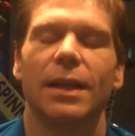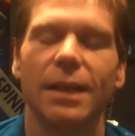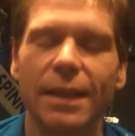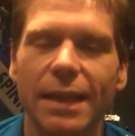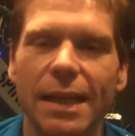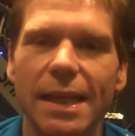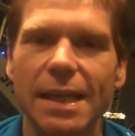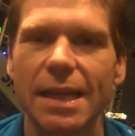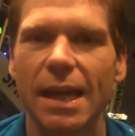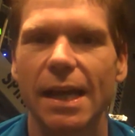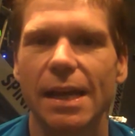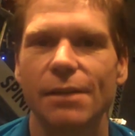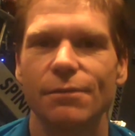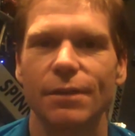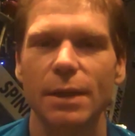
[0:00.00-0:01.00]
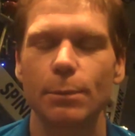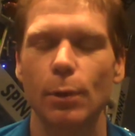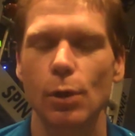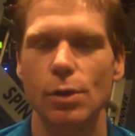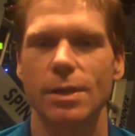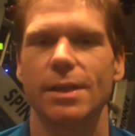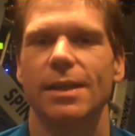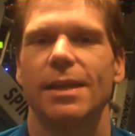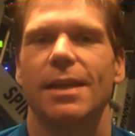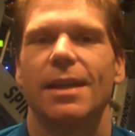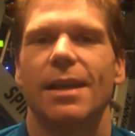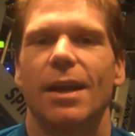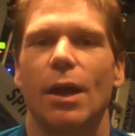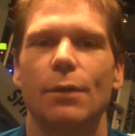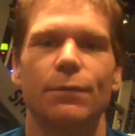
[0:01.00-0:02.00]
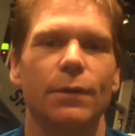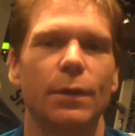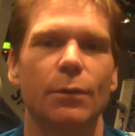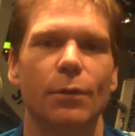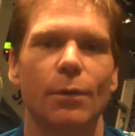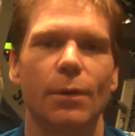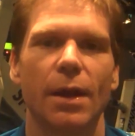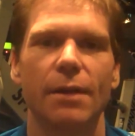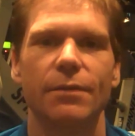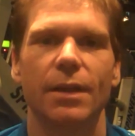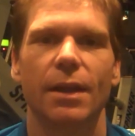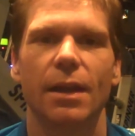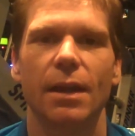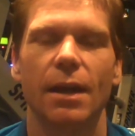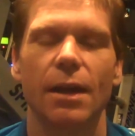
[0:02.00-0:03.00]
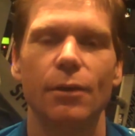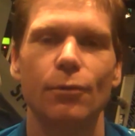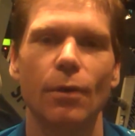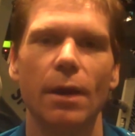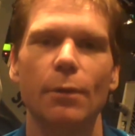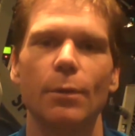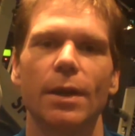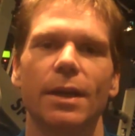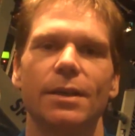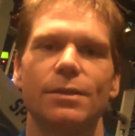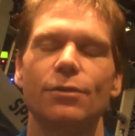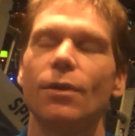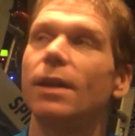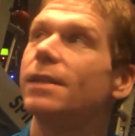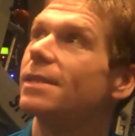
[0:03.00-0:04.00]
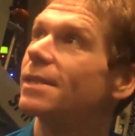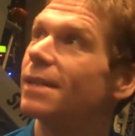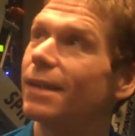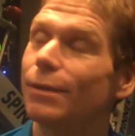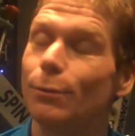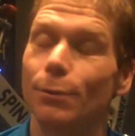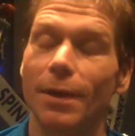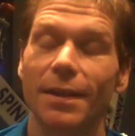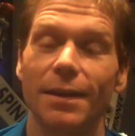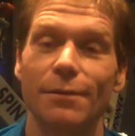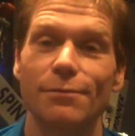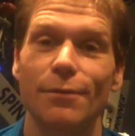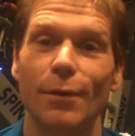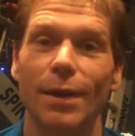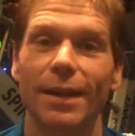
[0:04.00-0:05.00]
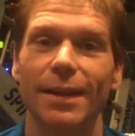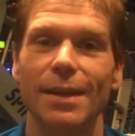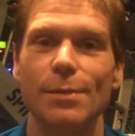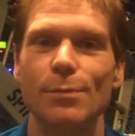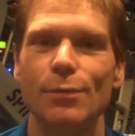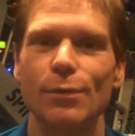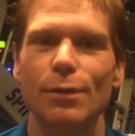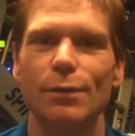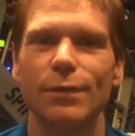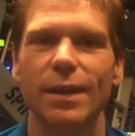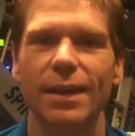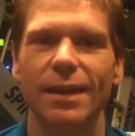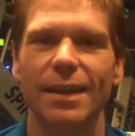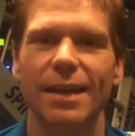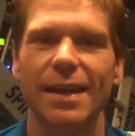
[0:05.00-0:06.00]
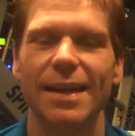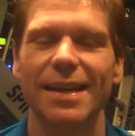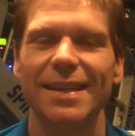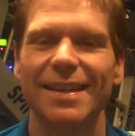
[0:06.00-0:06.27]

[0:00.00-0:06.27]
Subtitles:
Weekly vlog. Hopefully we're all having a great week. It's great to see the weather finally improving and